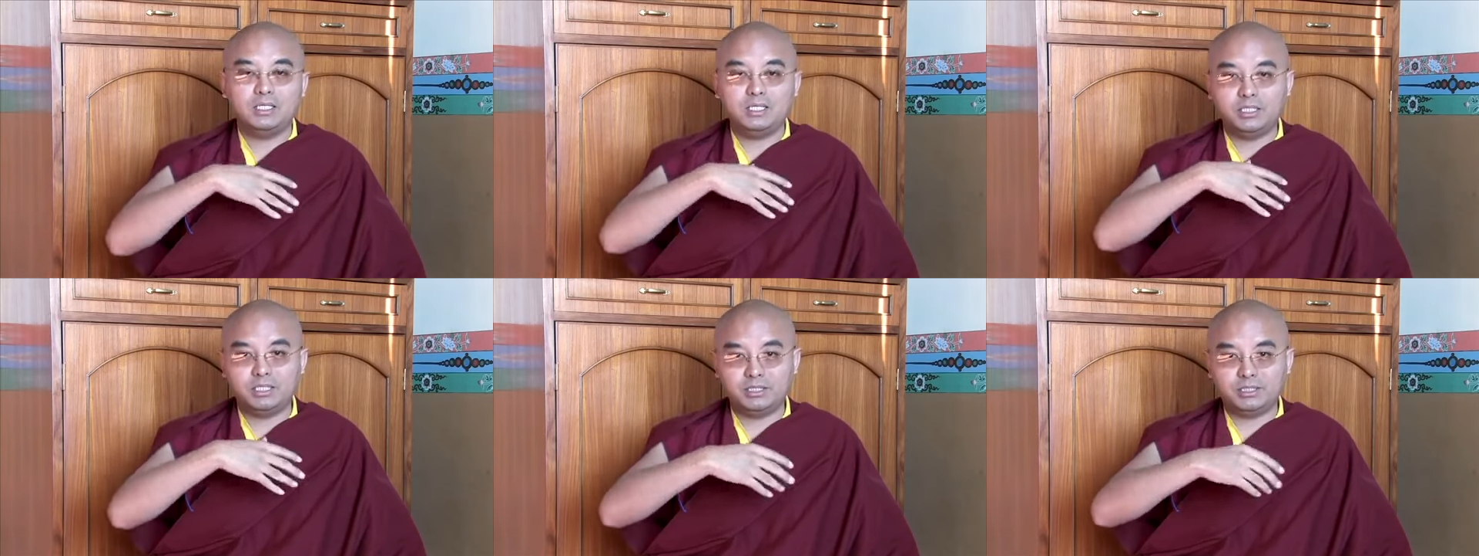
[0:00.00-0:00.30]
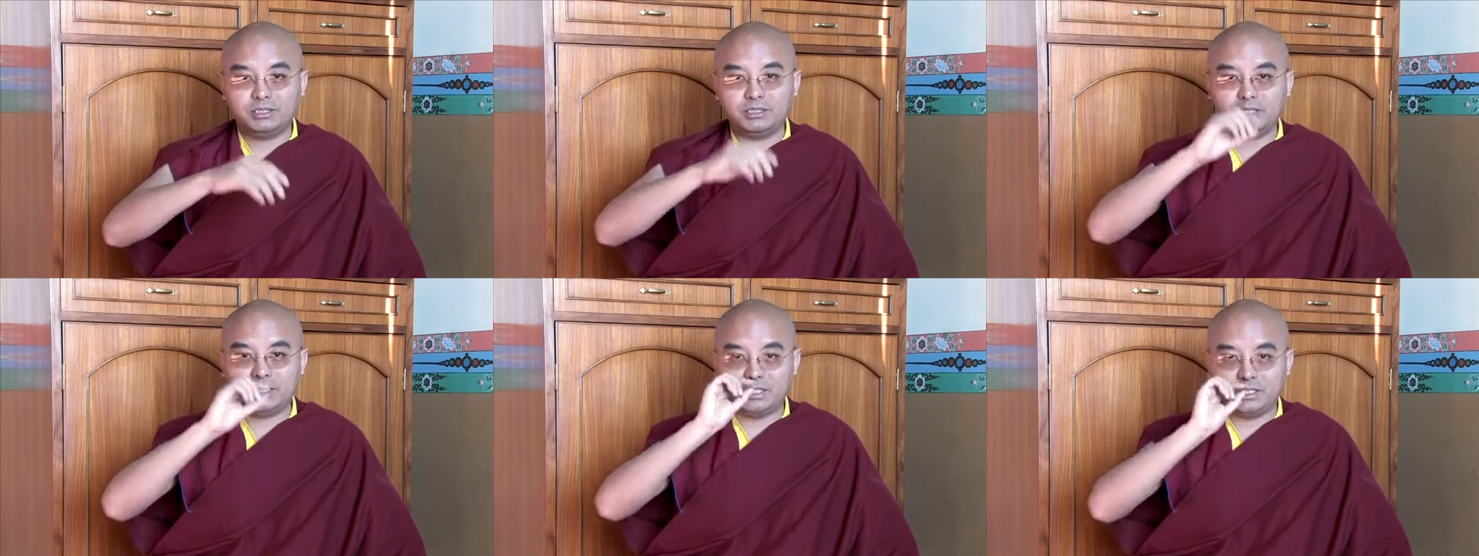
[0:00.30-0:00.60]
He
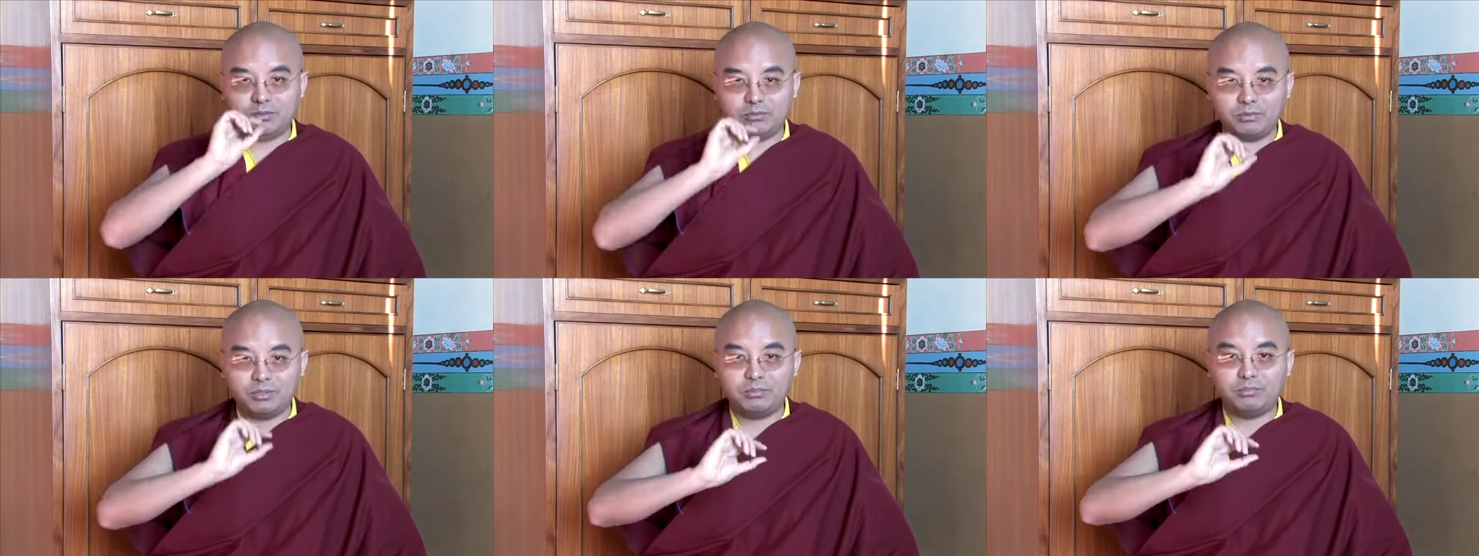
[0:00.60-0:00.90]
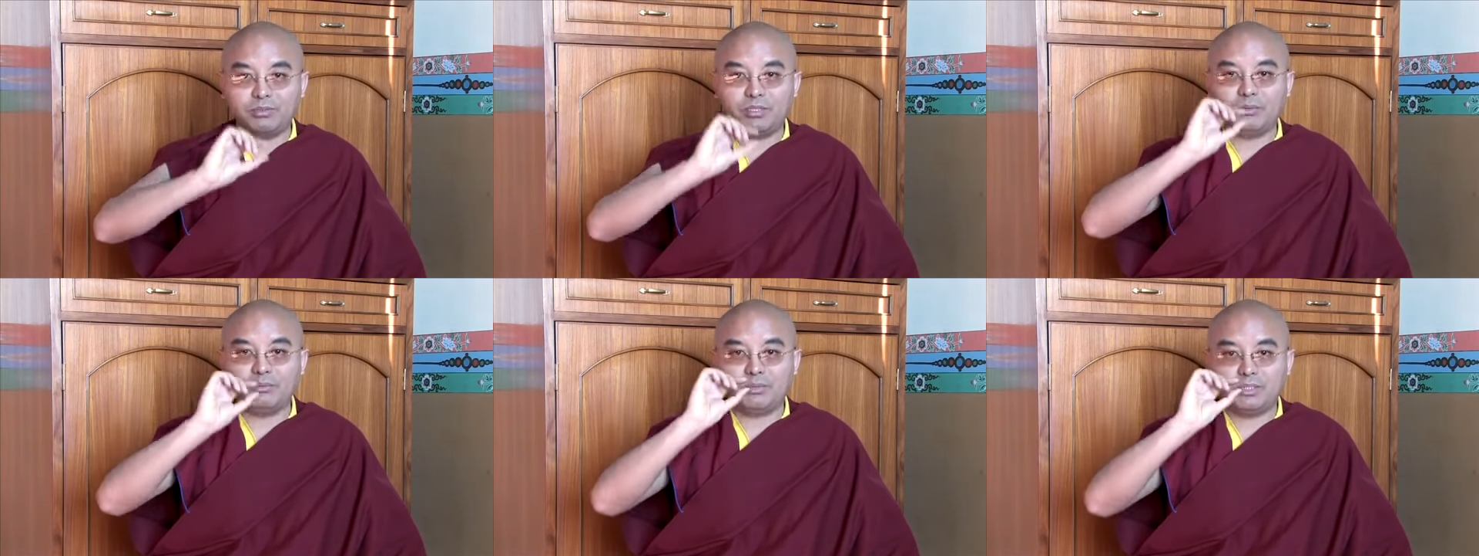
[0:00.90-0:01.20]
teach like one
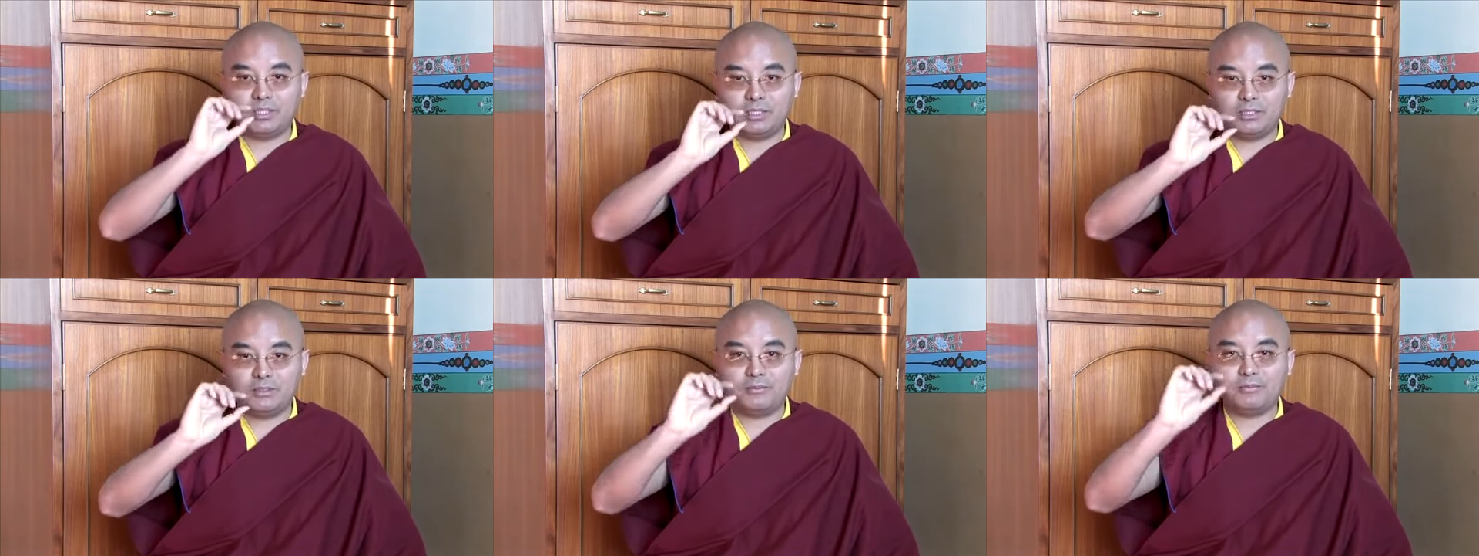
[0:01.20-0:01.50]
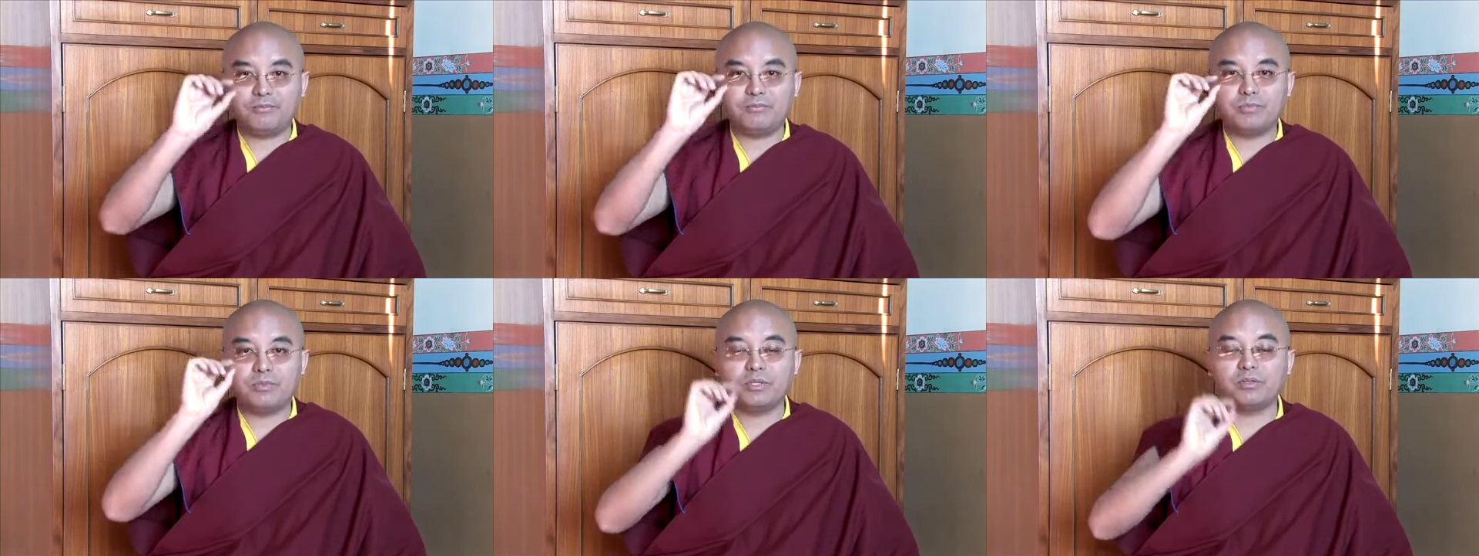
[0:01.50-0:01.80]
by one.
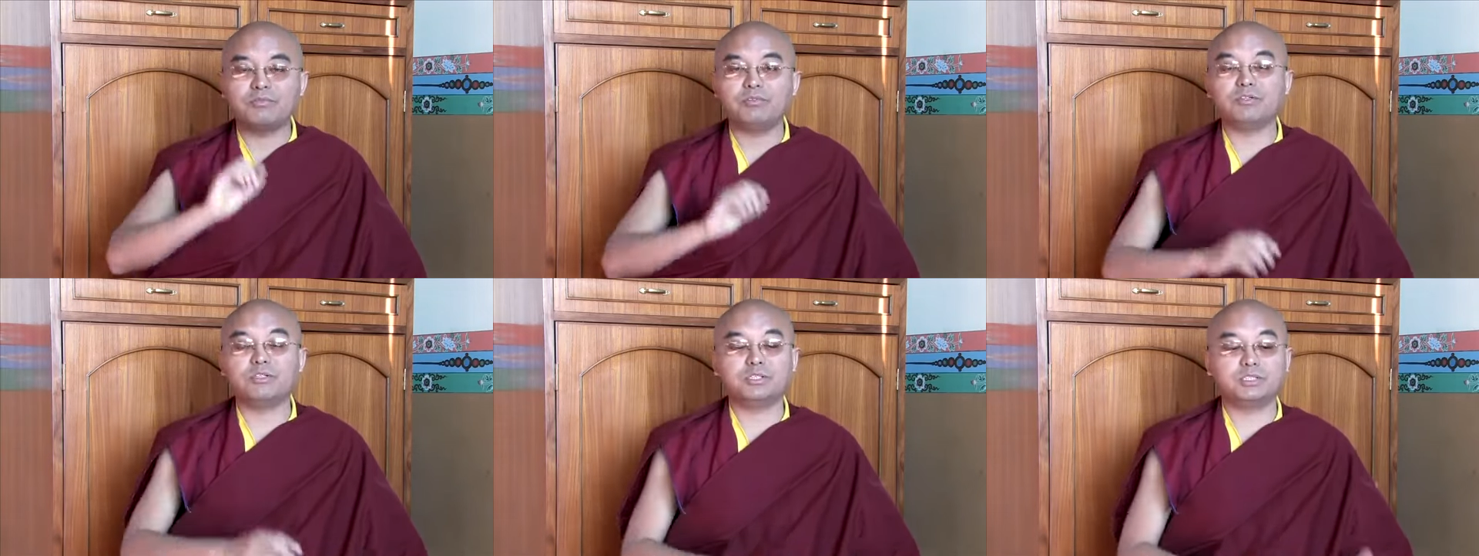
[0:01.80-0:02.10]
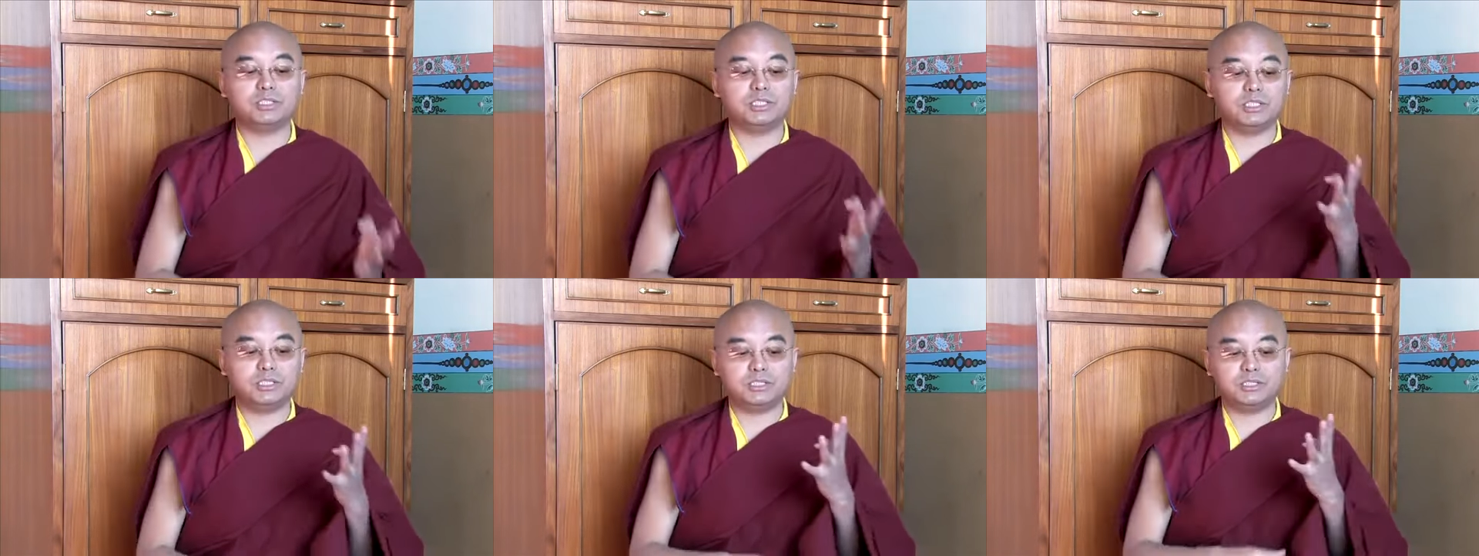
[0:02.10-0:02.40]
The
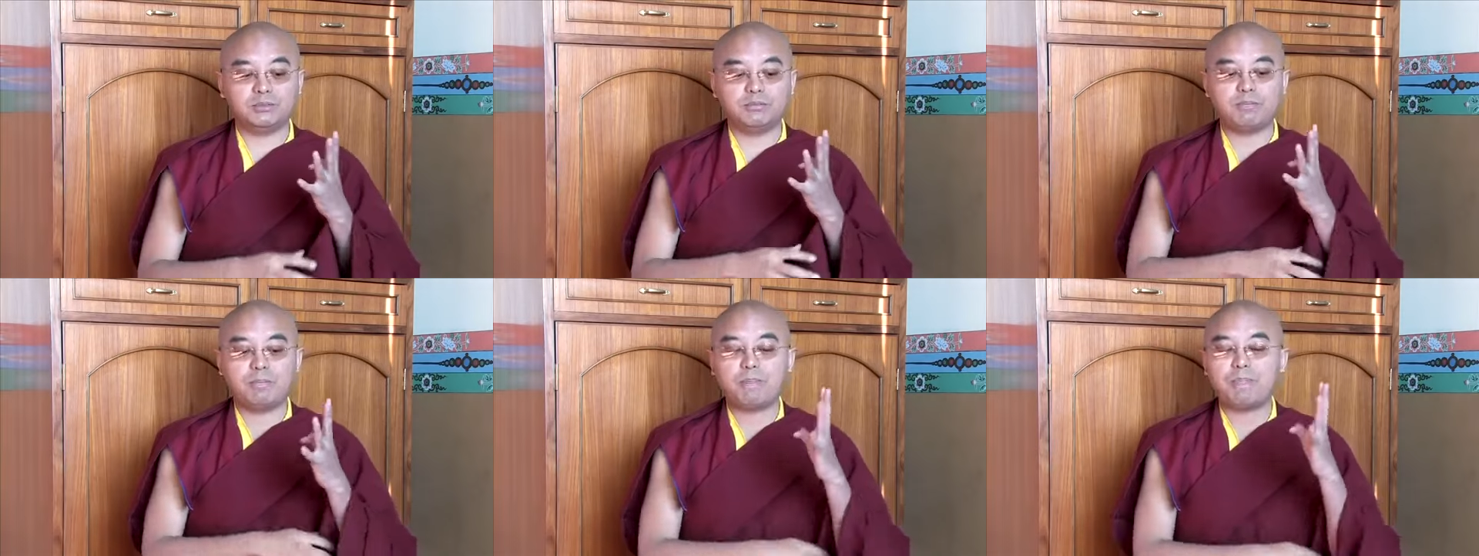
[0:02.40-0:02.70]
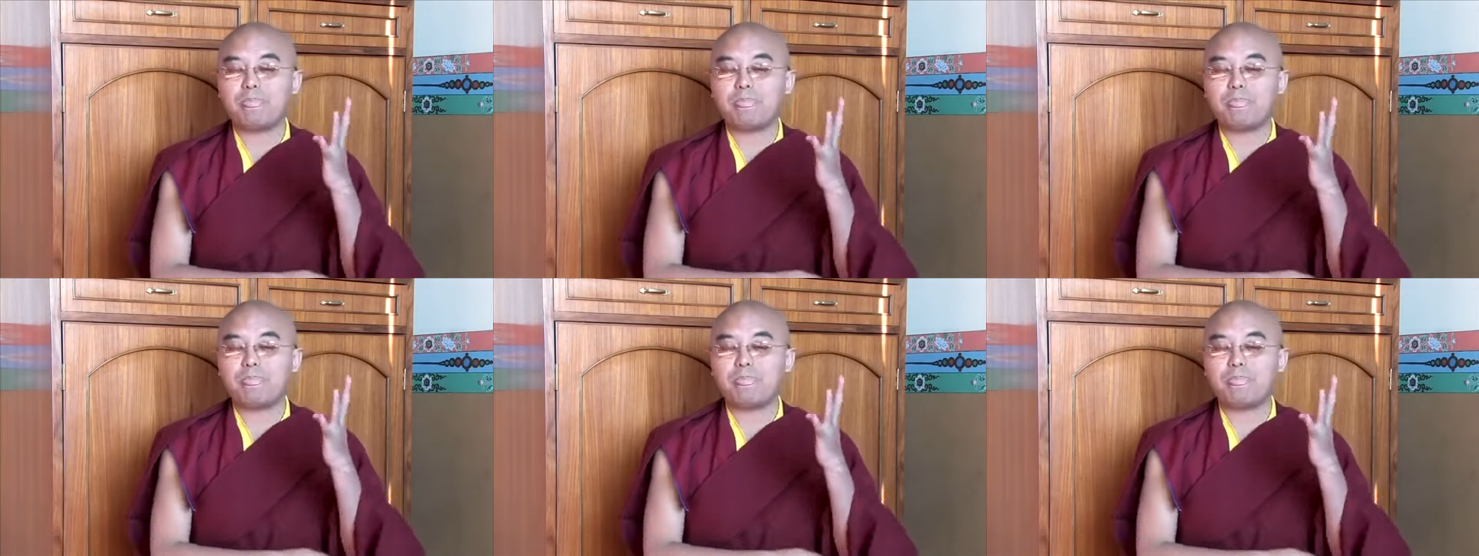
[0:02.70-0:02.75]
first is